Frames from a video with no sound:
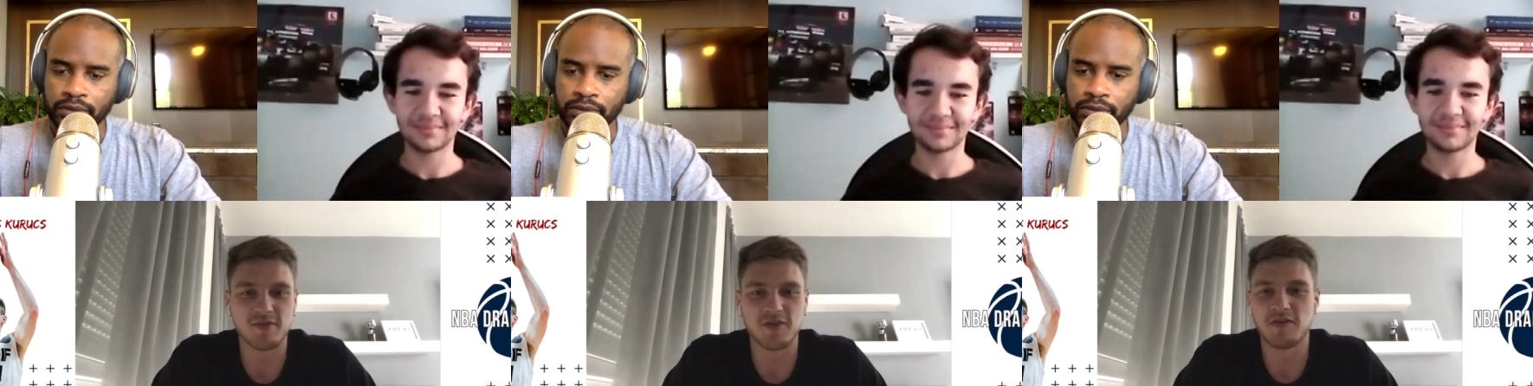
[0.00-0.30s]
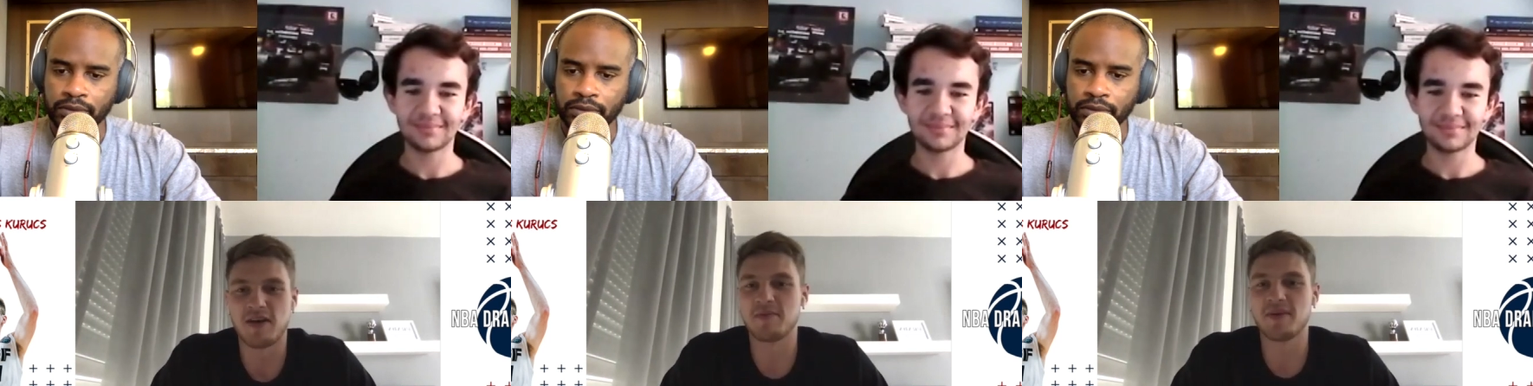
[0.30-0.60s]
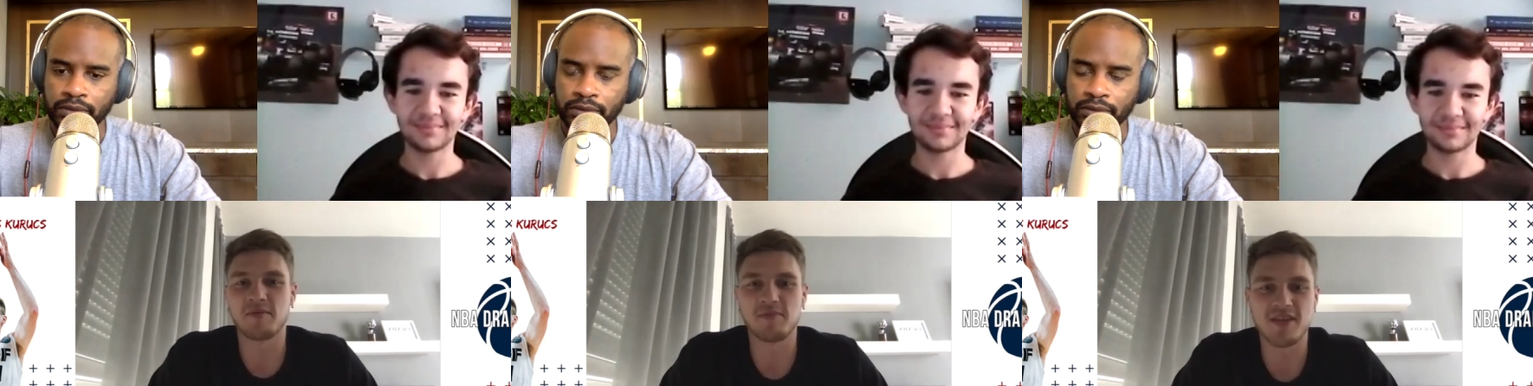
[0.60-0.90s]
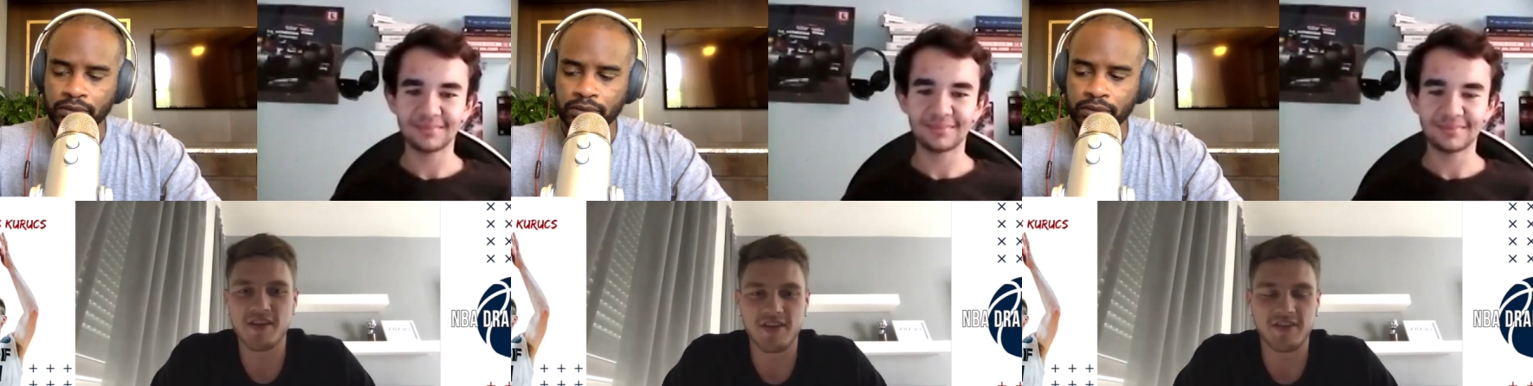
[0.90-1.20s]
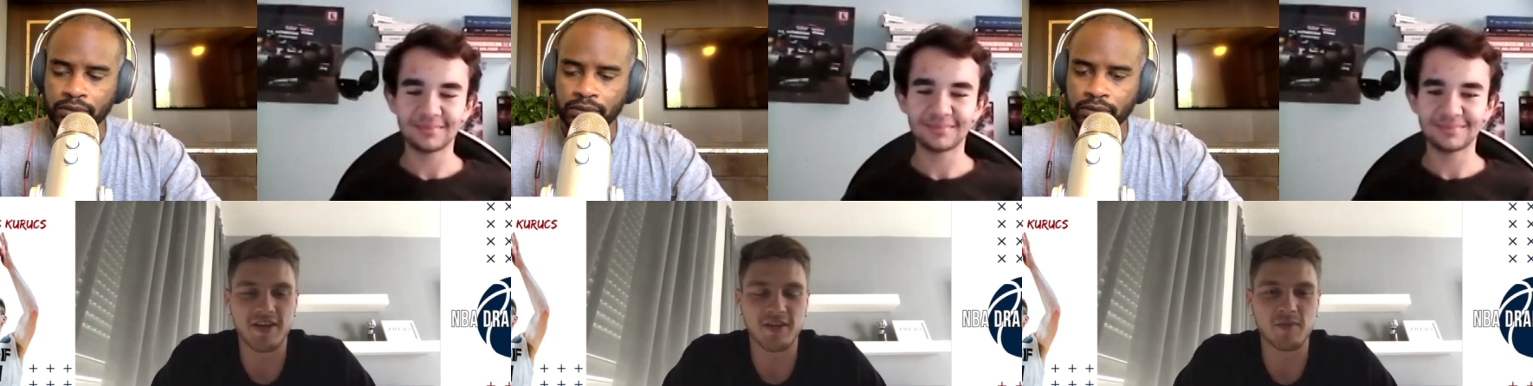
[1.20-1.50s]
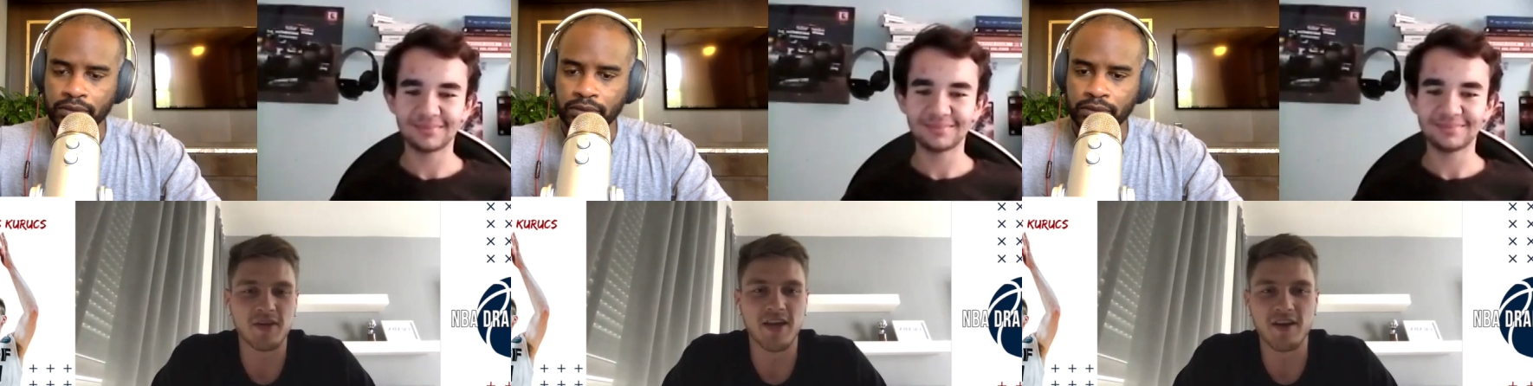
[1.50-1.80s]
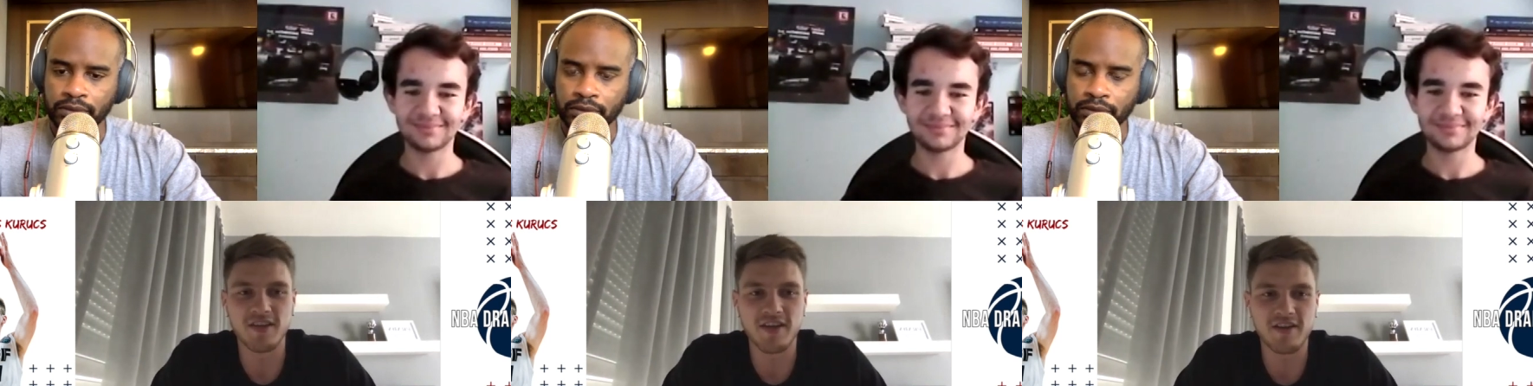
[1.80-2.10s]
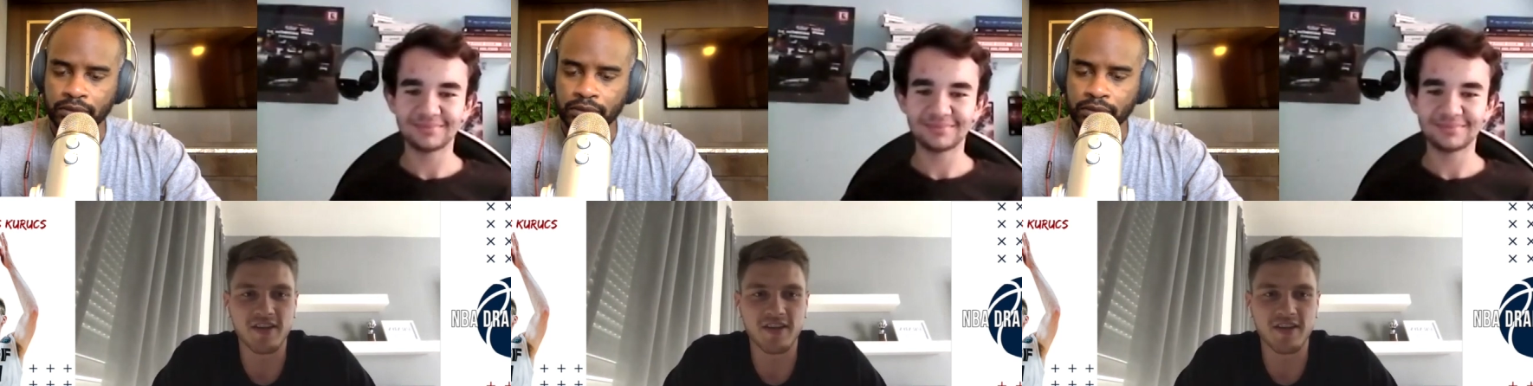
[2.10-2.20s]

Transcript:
Speaker 1: You know, I'm a young player. I try to be earlier